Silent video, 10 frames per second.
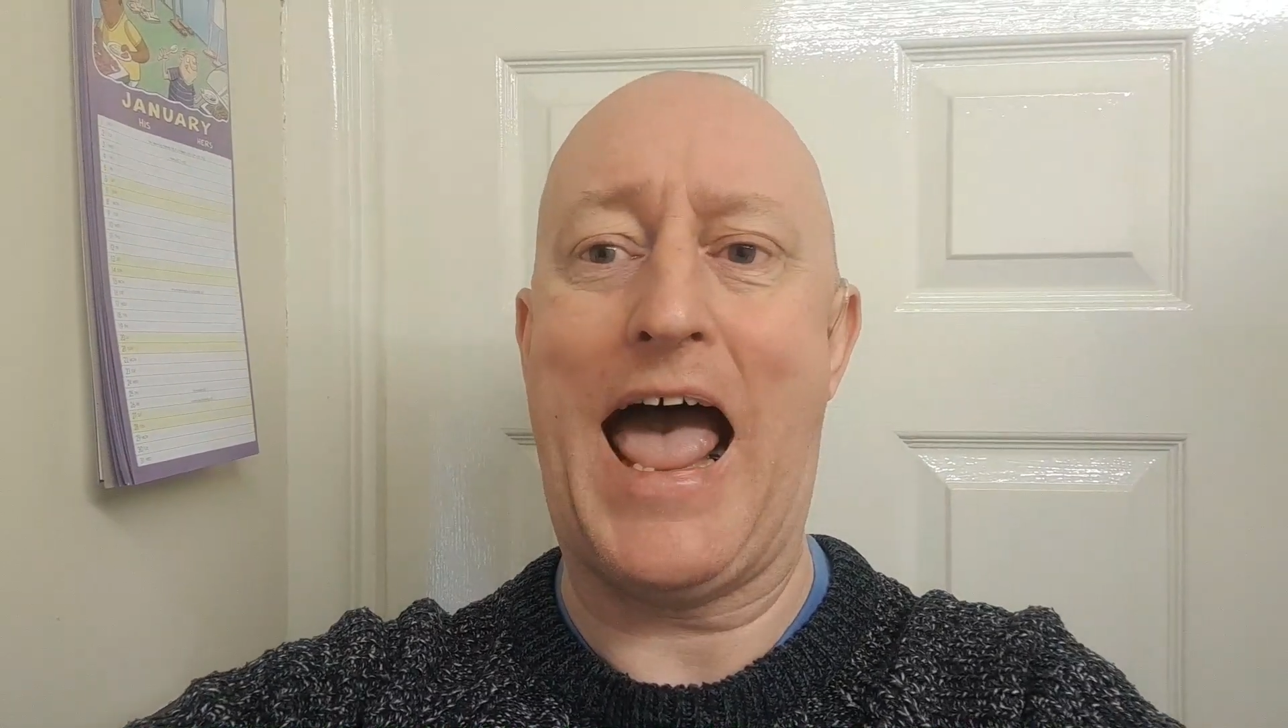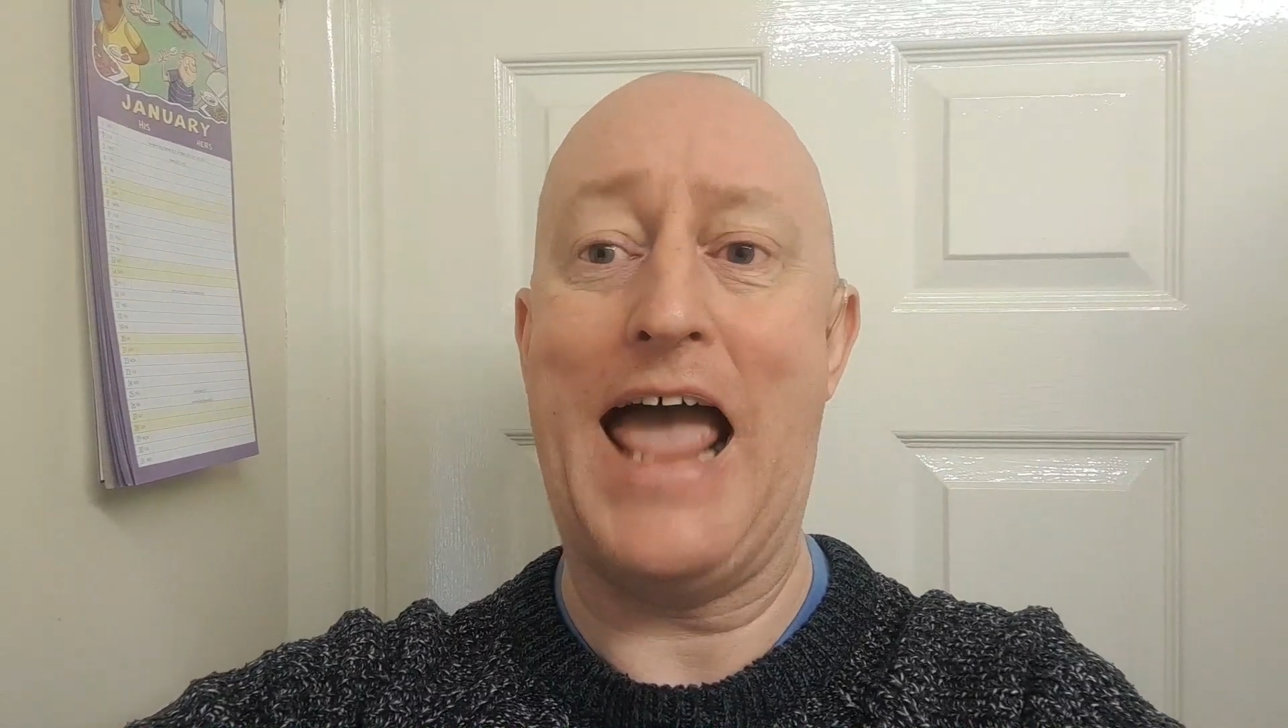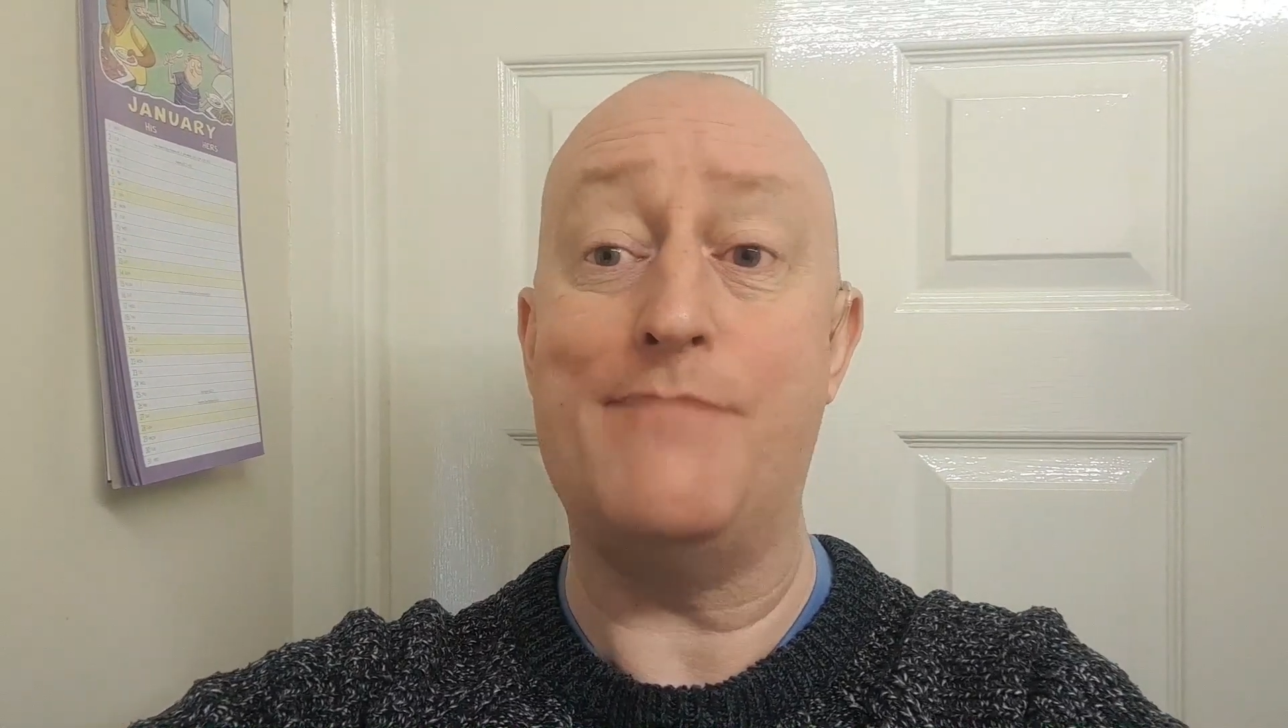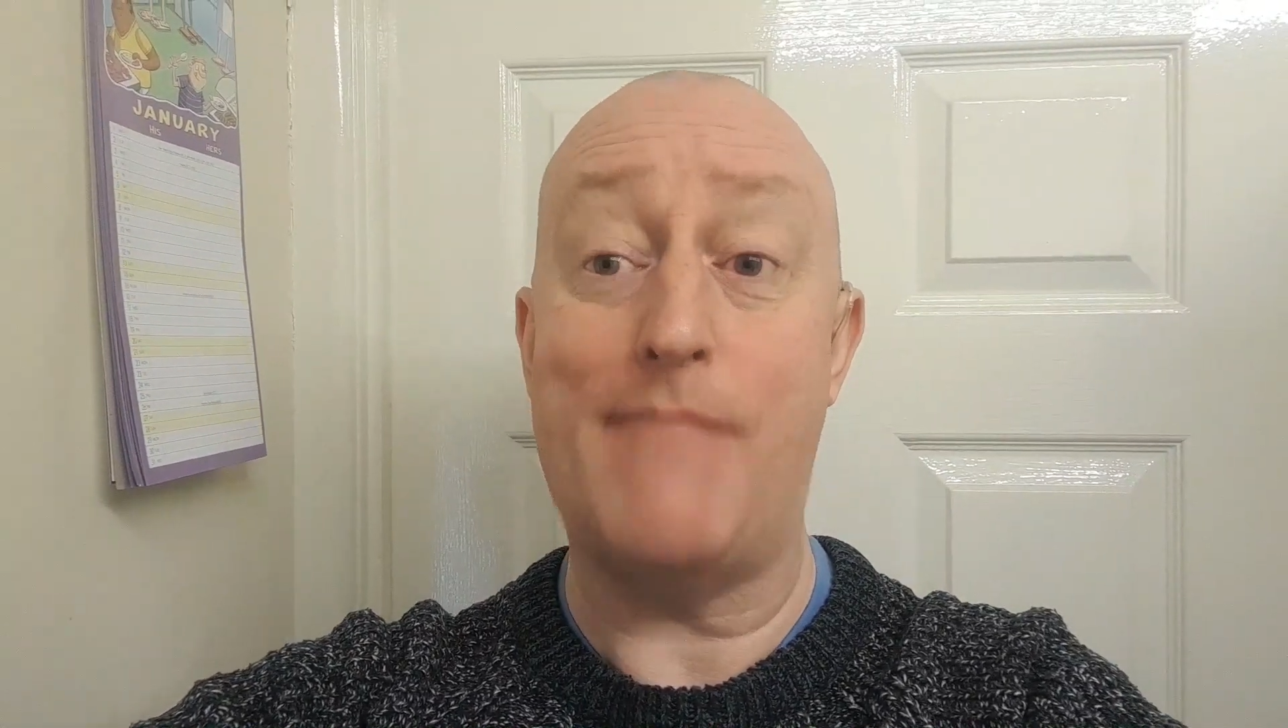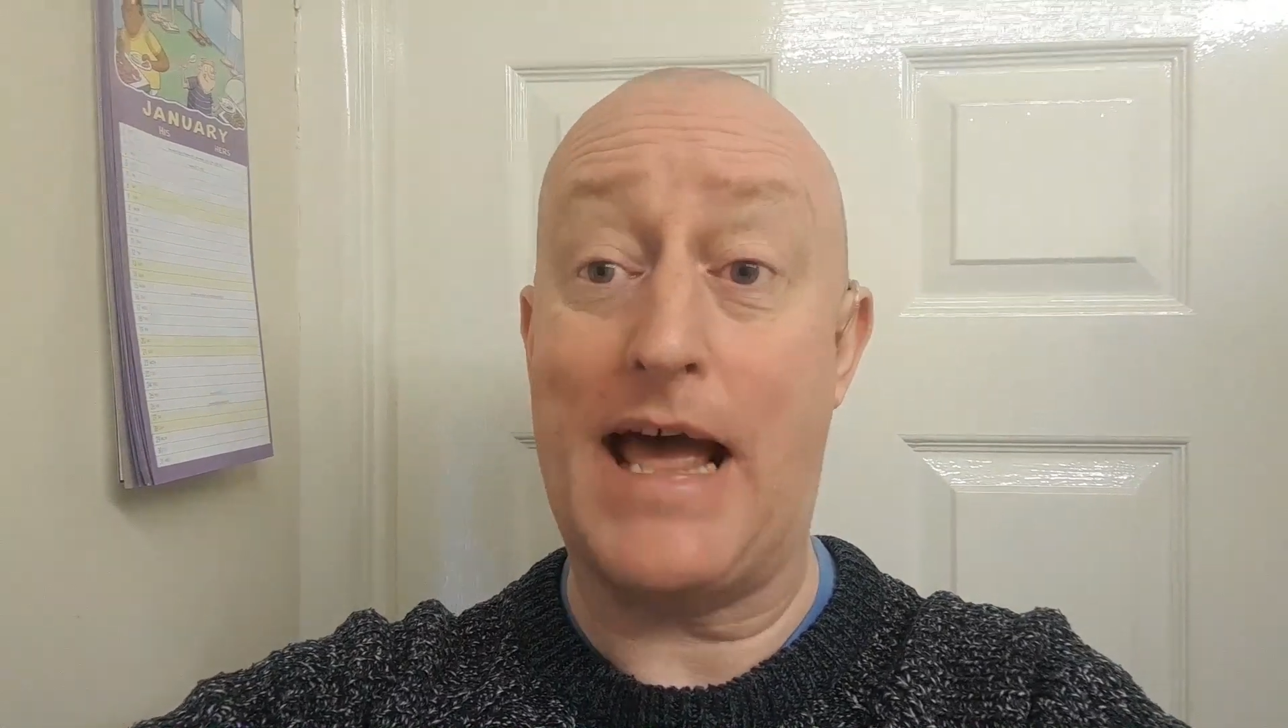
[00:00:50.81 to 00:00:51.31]

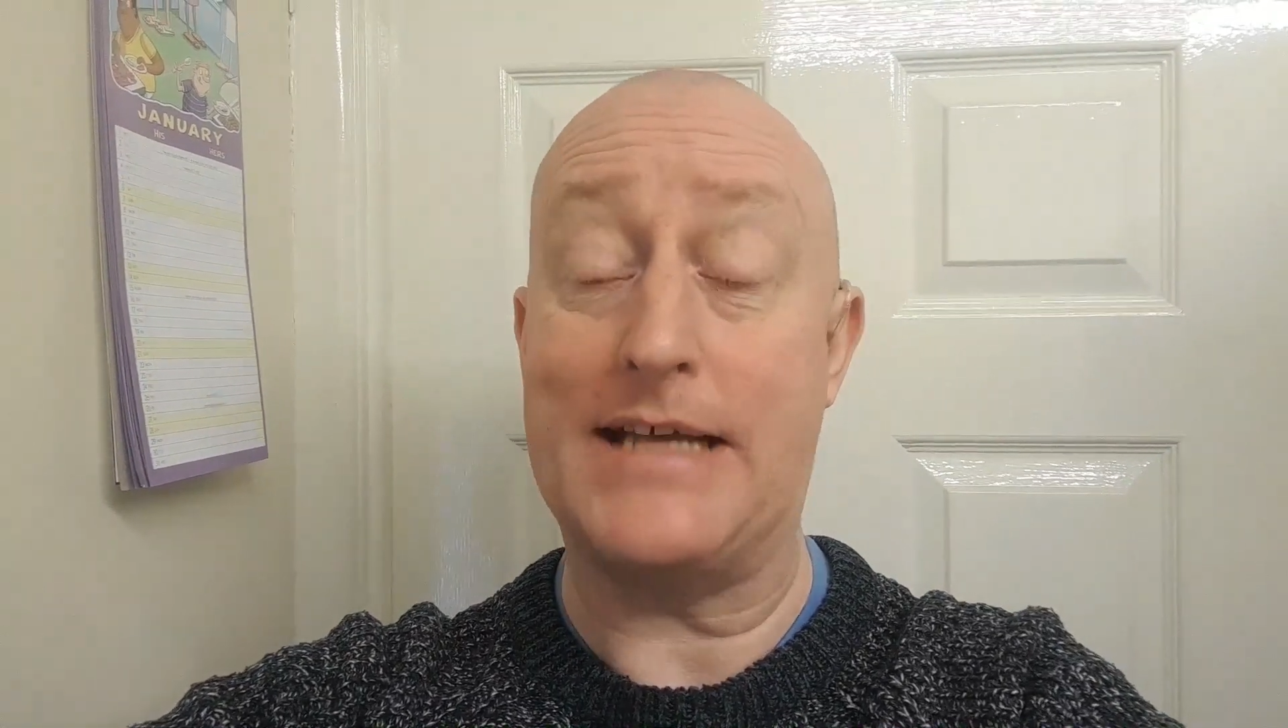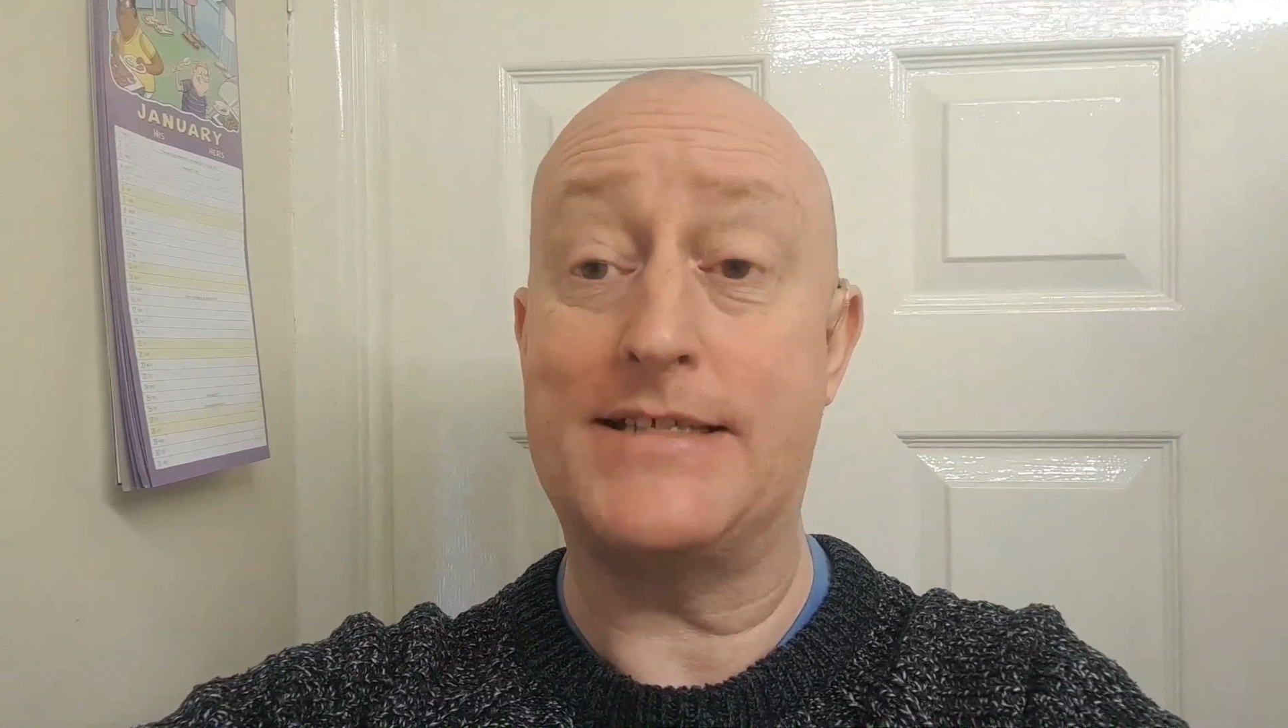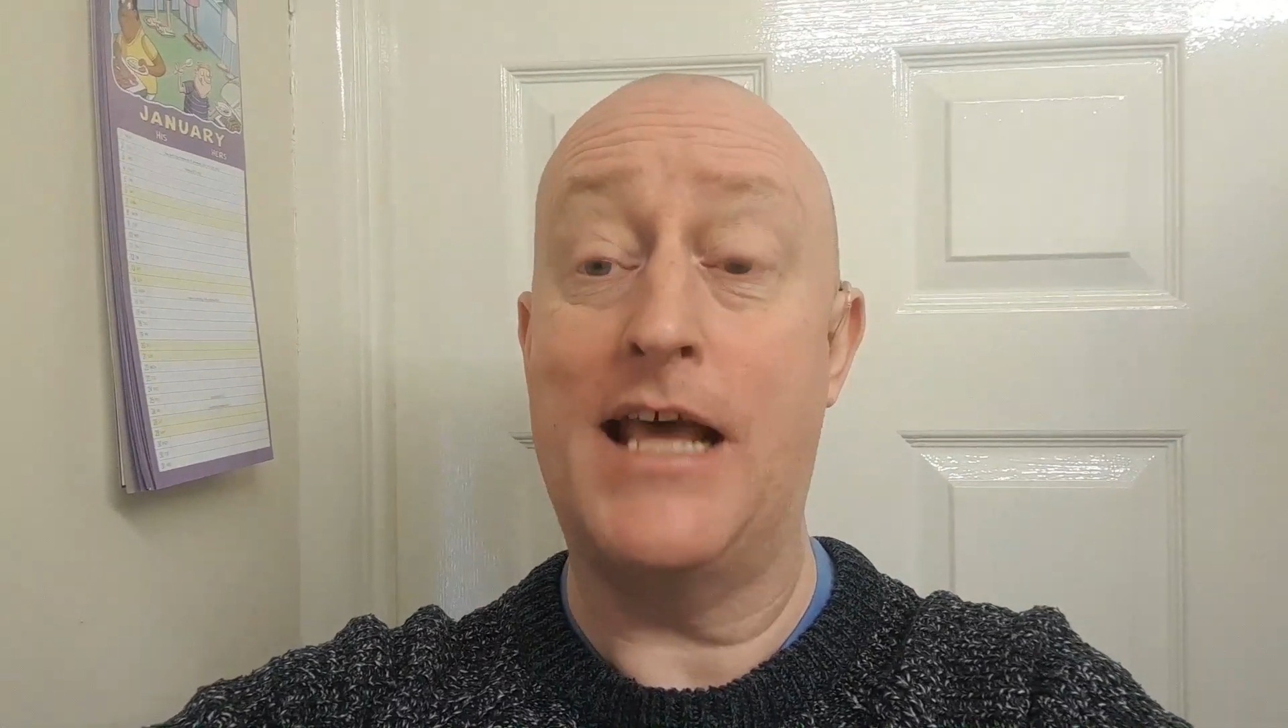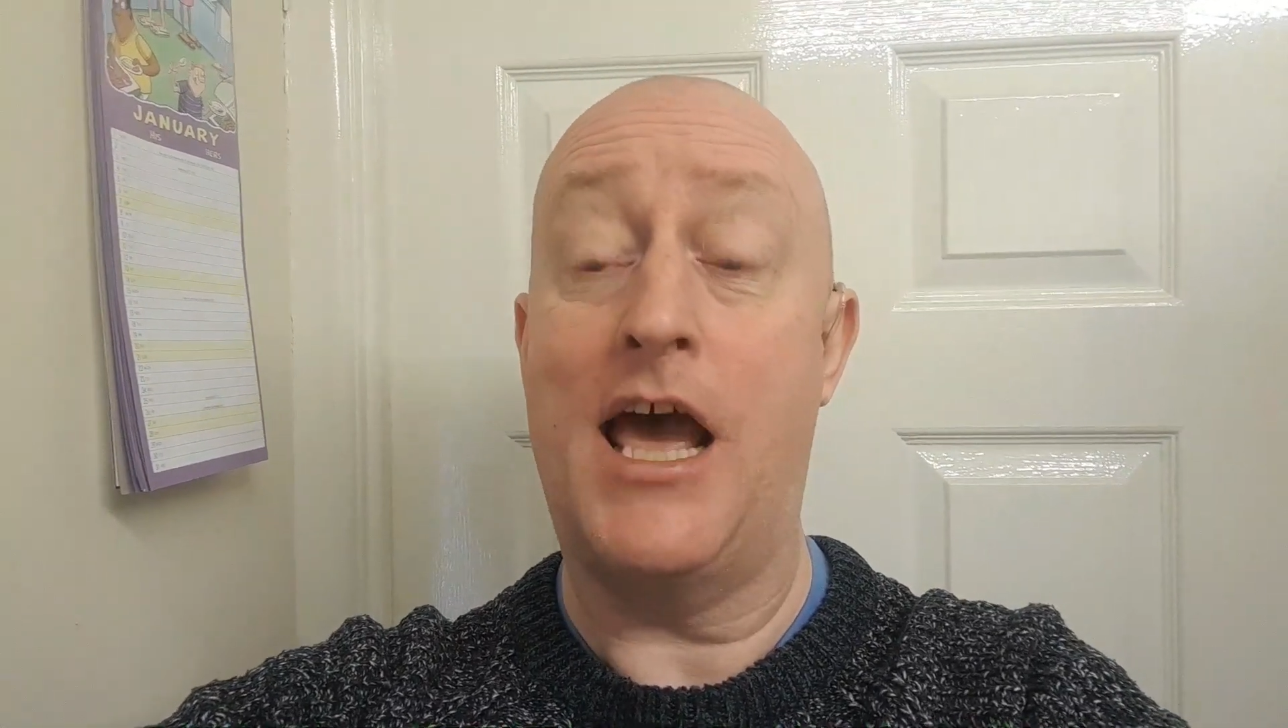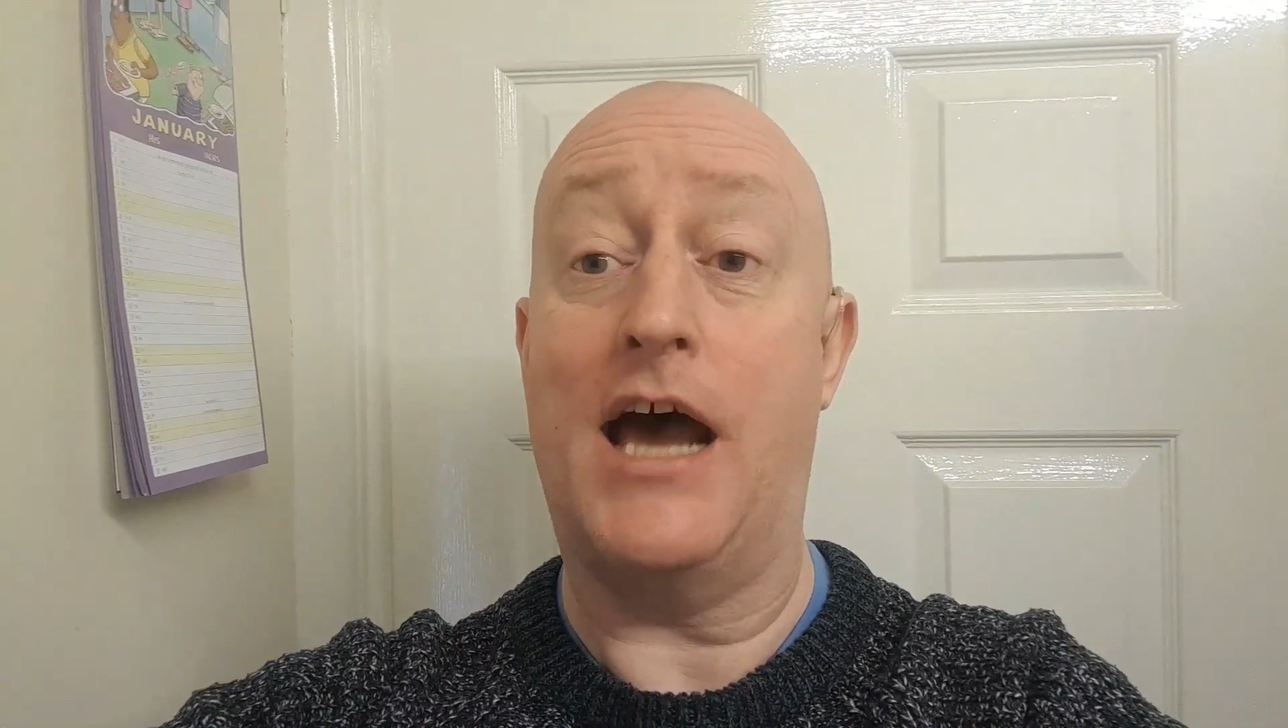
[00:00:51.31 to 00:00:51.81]
en masse.